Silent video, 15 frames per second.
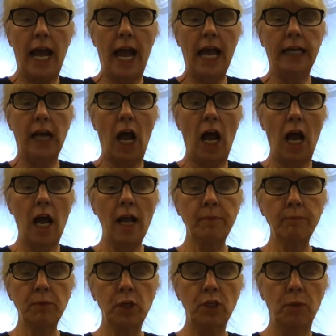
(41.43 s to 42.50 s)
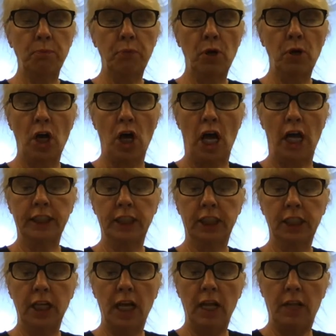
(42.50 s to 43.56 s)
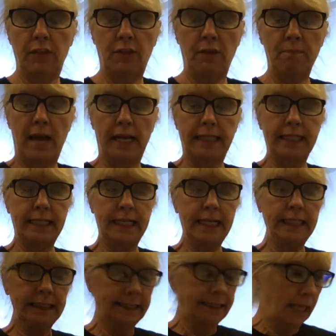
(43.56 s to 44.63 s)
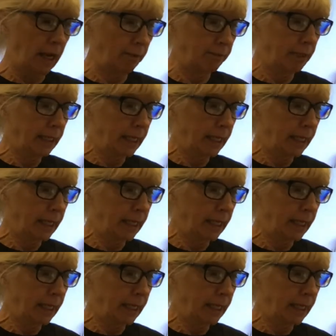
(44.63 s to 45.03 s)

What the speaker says: And I'm going to put the magnesium